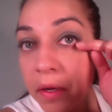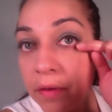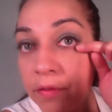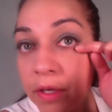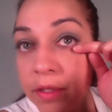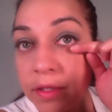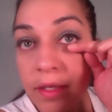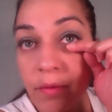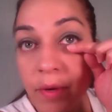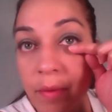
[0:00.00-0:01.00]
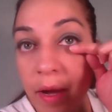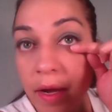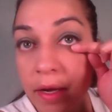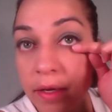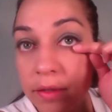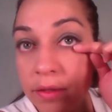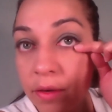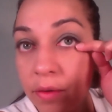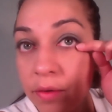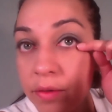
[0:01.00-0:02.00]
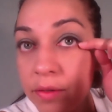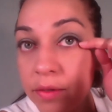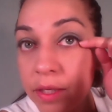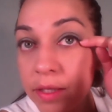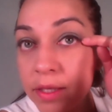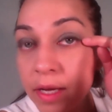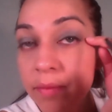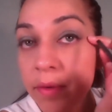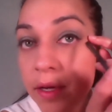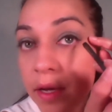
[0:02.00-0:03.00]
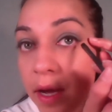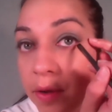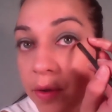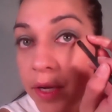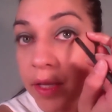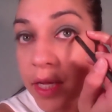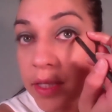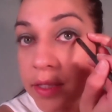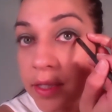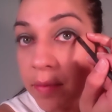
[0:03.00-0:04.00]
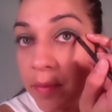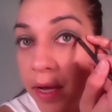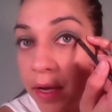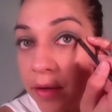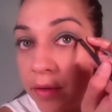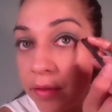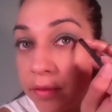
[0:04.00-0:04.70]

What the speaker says: If you can see the way my eye turns up, I'm going in that same angle.